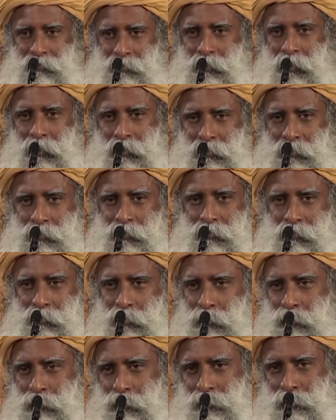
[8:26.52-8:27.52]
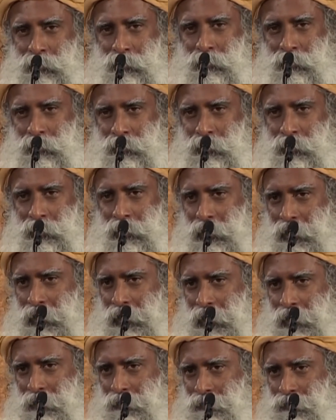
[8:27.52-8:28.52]
Yes, the
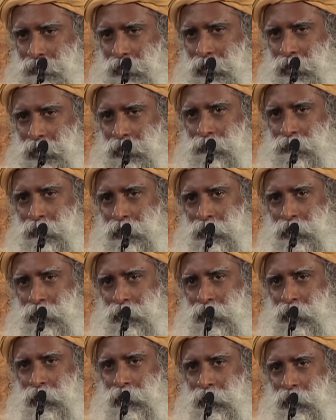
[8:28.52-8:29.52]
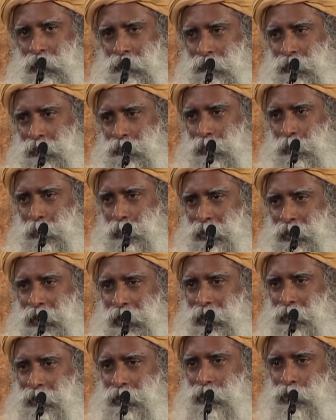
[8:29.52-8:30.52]
life that is fit, which will be
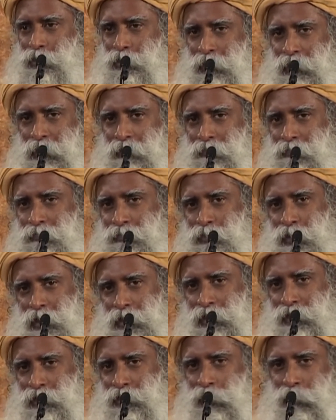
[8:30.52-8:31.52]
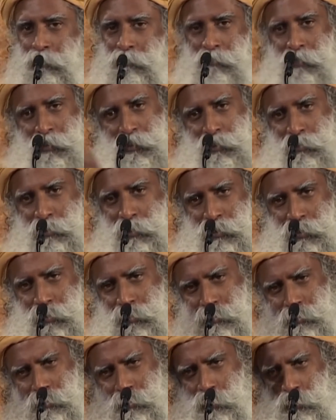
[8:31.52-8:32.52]
selected to live, that is not fit,
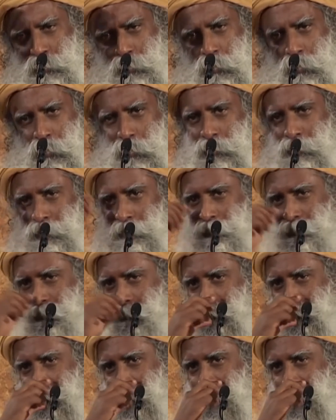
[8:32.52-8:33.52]
which goes on.